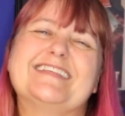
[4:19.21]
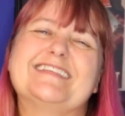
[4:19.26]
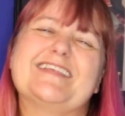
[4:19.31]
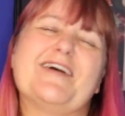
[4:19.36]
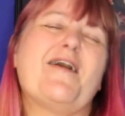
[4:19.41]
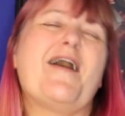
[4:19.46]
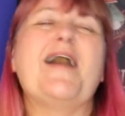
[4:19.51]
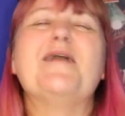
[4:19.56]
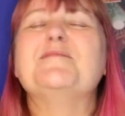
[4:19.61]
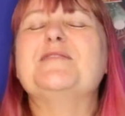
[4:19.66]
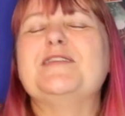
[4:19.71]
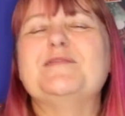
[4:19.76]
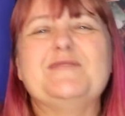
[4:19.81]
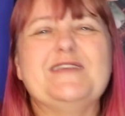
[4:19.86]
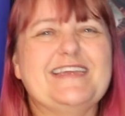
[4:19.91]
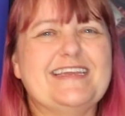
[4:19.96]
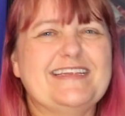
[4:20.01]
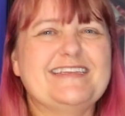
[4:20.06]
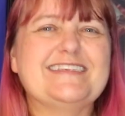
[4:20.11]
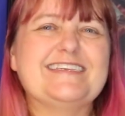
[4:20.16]
So I'm going to be
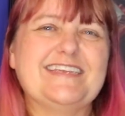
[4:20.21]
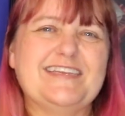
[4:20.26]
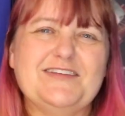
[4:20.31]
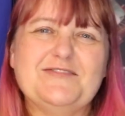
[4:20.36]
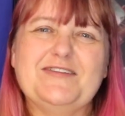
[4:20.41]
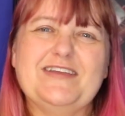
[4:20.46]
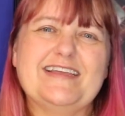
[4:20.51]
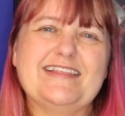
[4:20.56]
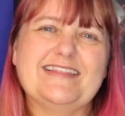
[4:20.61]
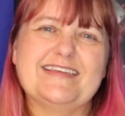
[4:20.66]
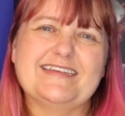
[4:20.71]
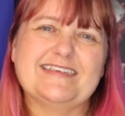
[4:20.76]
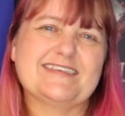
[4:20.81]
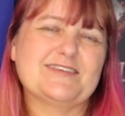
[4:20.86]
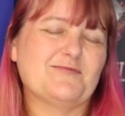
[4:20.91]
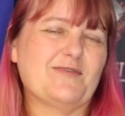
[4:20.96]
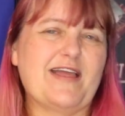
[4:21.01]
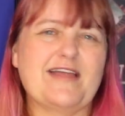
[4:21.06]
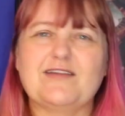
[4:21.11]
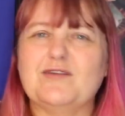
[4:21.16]
continuing
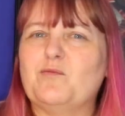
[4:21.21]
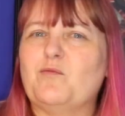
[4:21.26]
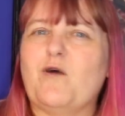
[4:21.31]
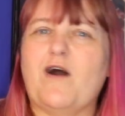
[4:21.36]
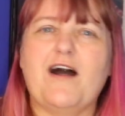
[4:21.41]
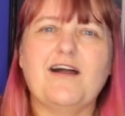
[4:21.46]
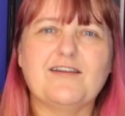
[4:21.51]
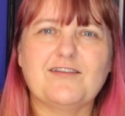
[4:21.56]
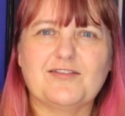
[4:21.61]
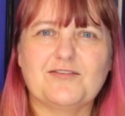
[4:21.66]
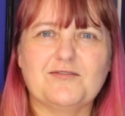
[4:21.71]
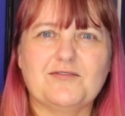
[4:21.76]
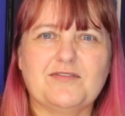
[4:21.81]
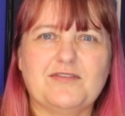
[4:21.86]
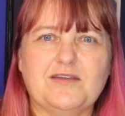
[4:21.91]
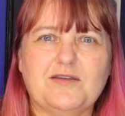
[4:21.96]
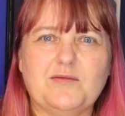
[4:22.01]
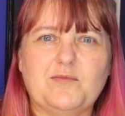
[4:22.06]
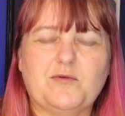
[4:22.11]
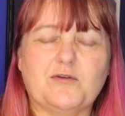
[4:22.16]
this random walk through
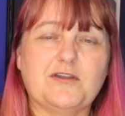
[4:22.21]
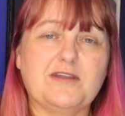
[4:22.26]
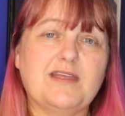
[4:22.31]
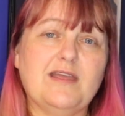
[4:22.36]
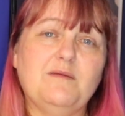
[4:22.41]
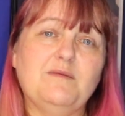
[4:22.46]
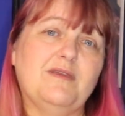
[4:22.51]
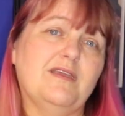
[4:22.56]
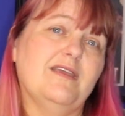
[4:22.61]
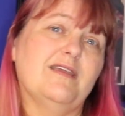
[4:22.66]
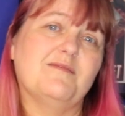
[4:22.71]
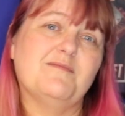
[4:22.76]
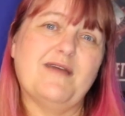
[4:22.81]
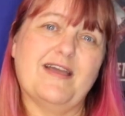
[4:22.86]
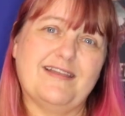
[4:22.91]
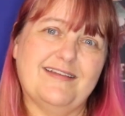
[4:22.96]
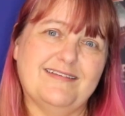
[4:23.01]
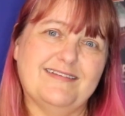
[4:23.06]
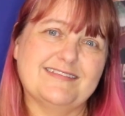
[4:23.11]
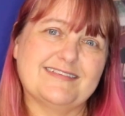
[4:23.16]
the Board Game Geek
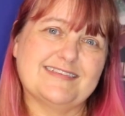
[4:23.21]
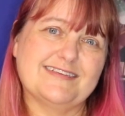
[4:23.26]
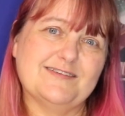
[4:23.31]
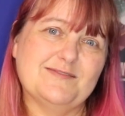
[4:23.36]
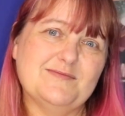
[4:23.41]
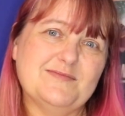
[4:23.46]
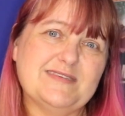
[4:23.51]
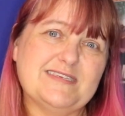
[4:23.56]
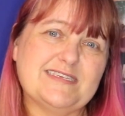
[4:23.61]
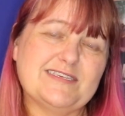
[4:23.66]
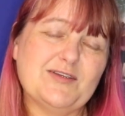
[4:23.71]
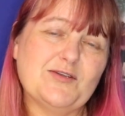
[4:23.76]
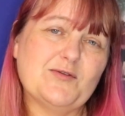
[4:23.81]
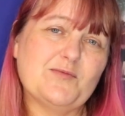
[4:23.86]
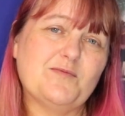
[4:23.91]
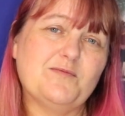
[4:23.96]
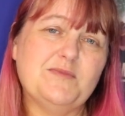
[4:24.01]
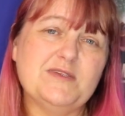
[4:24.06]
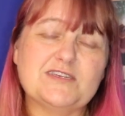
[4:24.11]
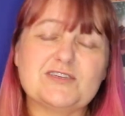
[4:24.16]
mechanisms,
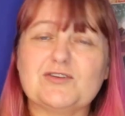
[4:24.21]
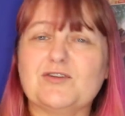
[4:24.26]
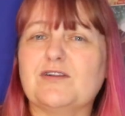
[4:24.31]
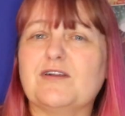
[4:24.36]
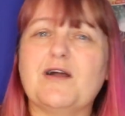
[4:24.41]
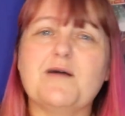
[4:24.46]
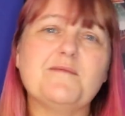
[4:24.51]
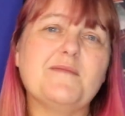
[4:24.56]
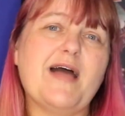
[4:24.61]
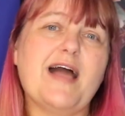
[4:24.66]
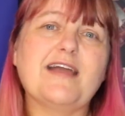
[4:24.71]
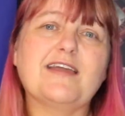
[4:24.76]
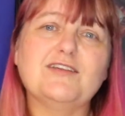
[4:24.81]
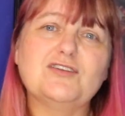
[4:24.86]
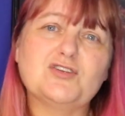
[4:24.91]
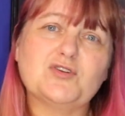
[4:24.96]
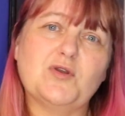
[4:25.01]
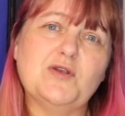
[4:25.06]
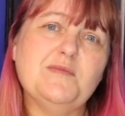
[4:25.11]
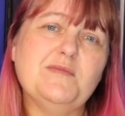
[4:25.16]
so be sure to come back
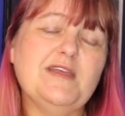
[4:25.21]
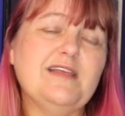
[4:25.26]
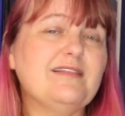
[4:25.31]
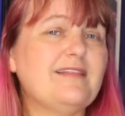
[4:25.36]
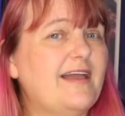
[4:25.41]
and join me,